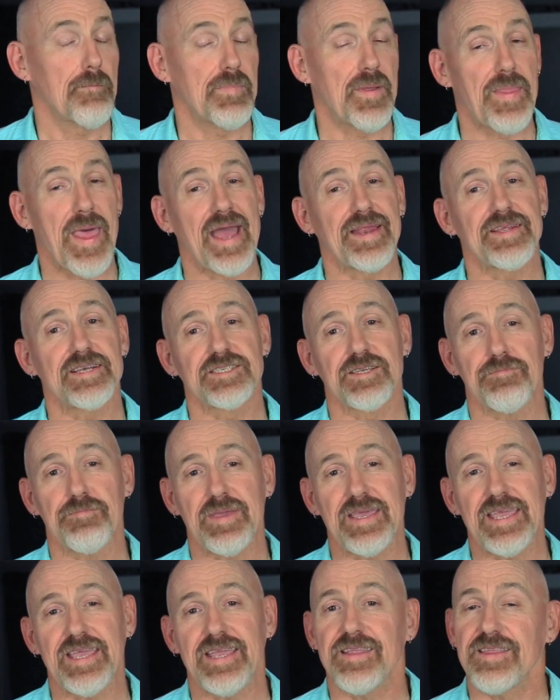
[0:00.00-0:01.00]
But that doesn't
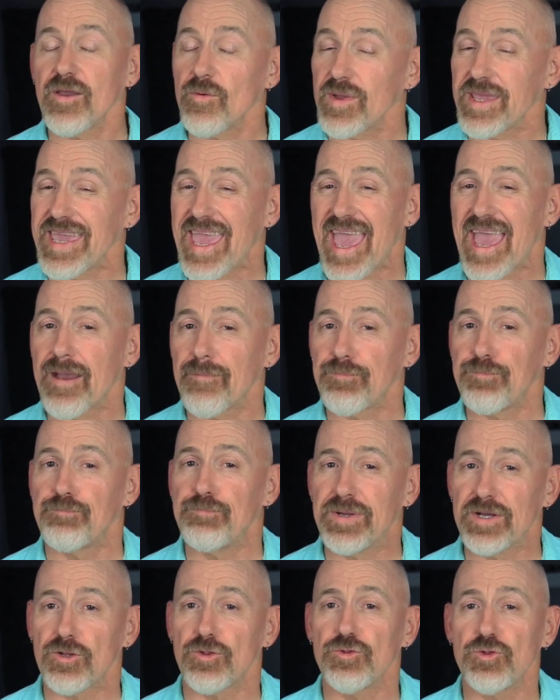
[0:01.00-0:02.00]
mean that we can't
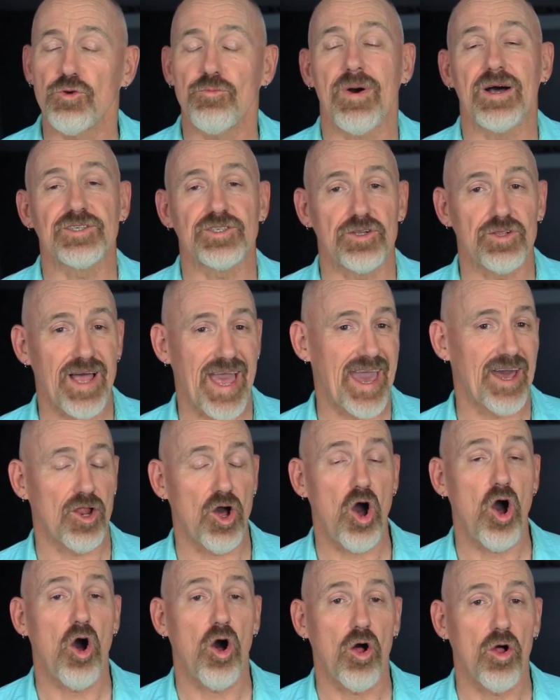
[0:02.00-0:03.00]
build new muscle at
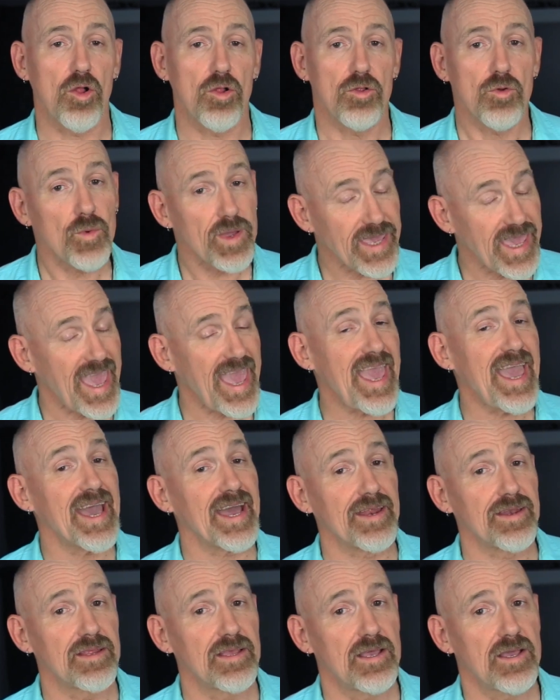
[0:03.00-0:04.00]
all. We
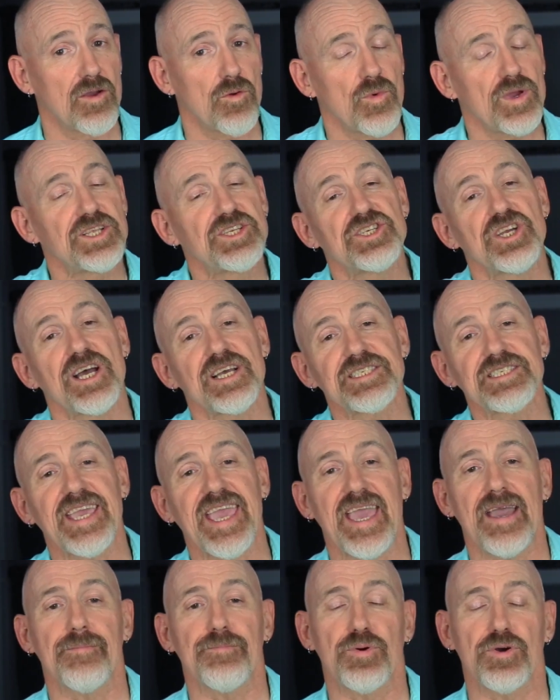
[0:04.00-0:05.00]
can. We just
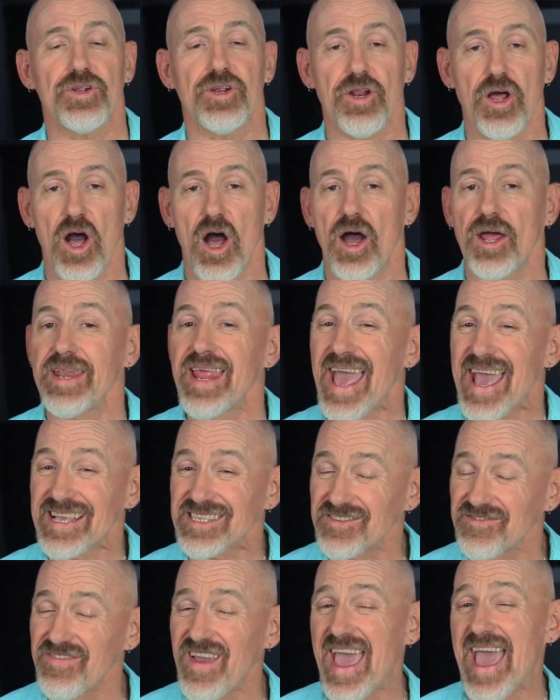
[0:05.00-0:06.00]
can't put it on
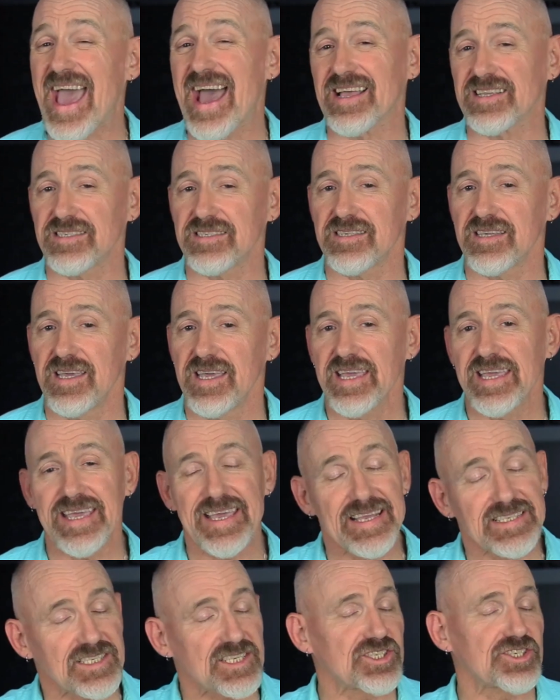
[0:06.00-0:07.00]
as fast.
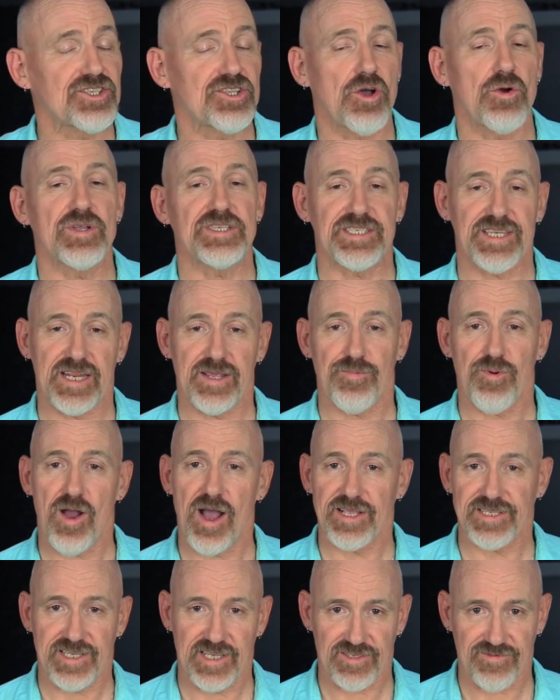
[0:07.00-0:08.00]
It's a slow and steady
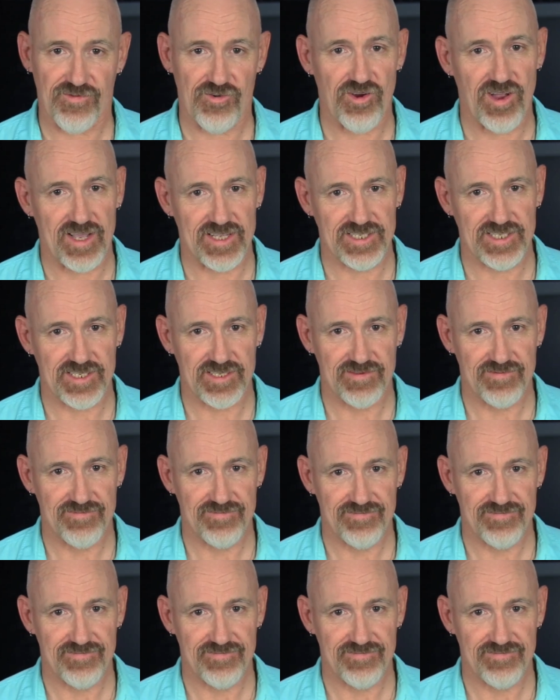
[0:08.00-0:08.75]
process for us.